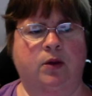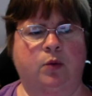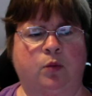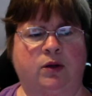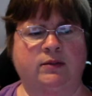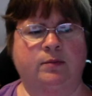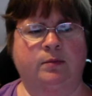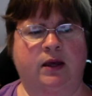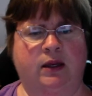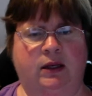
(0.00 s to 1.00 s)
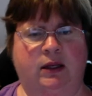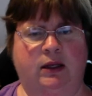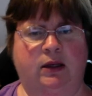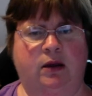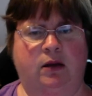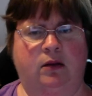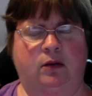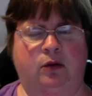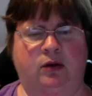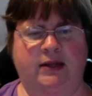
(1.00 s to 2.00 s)
was mainly
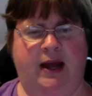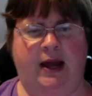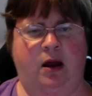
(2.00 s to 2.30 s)
looked at